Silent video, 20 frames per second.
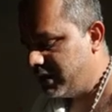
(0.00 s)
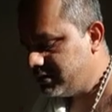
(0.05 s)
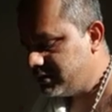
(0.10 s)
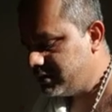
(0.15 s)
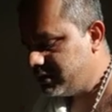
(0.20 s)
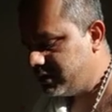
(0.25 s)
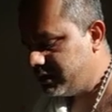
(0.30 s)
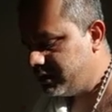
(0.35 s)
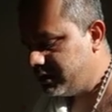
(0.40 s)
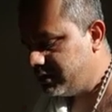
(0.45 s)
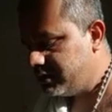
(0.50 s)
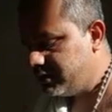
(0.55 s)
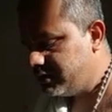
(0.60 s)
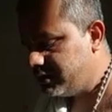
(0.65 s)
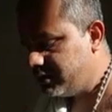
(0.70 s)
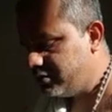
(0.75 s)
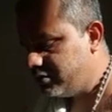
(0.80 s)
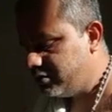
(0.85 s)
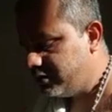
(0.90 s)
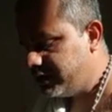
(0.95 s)
must surrender
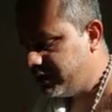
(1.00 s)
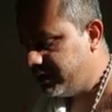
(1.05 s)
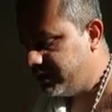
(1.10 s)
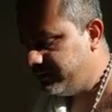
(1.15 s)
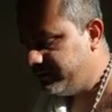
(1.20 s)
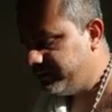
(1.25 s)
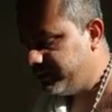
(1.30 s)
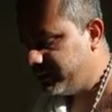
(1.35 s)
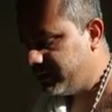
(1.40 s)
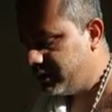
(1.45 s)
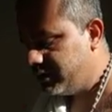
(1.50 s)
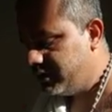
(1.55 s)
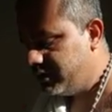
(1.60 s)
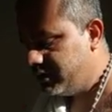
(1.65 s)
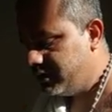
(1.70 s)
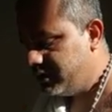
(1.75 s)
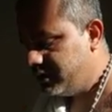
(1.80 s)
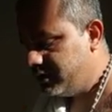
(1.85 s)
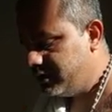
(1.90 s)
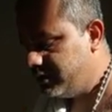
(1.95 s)
unto him
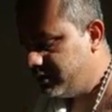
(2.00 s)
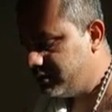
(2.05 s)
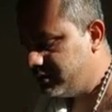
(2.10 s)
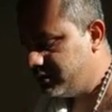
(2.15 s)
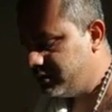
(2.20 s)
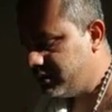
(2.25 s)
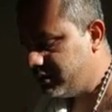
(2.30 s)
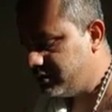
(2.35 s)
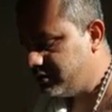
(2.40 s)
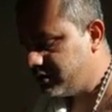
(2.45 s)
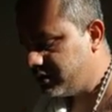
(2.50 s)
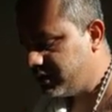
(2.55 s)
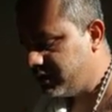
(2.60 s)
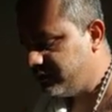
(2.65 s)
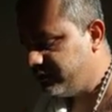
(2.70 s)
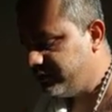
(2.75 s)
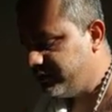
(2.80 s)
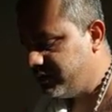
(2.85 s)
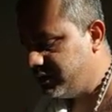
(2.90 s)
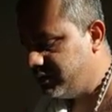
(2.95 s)
this is also
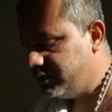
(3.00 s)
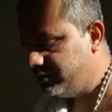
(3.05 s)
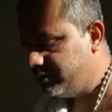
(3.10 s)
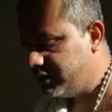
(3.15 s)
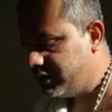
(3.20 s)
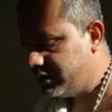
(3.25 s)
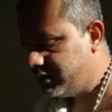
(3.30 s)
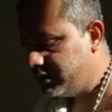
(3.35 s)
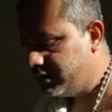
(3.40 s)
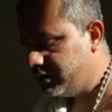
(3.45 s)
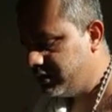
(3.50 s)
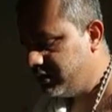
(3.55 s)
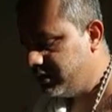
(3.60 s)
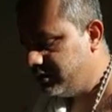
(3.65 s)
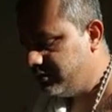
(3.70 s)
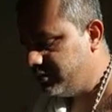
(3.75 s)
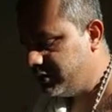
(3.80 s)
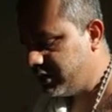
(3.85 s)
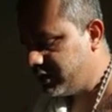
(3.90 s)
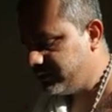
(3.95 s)
confirmed
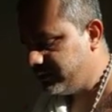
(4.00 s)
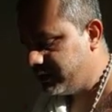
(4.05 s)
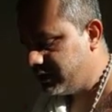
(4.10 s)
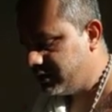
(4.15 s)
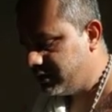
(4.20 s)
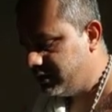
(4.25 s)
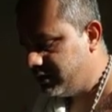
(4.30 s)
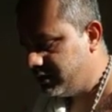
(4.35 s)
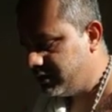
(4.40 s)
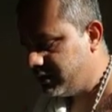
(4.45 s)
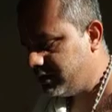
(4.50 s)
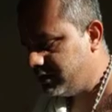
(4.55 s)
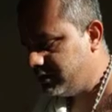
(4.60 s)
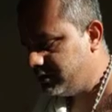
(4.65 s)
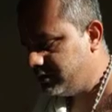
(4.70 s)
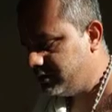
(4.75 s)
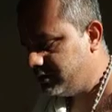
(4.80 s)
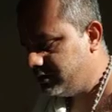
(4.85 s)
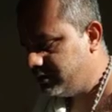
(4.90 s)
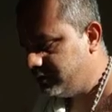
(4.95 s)
in bhagavad
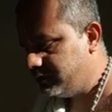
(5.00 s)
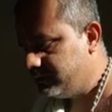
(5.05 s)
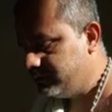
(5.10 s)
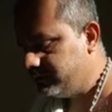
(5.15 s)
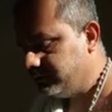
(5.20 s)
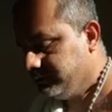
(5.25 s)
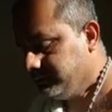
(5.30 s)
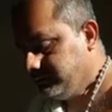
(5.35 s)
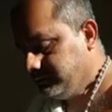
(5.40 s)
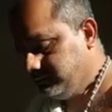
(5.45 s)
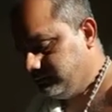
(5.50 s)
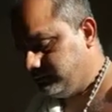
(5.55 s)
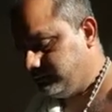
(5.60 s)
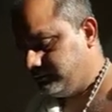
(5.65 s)
gita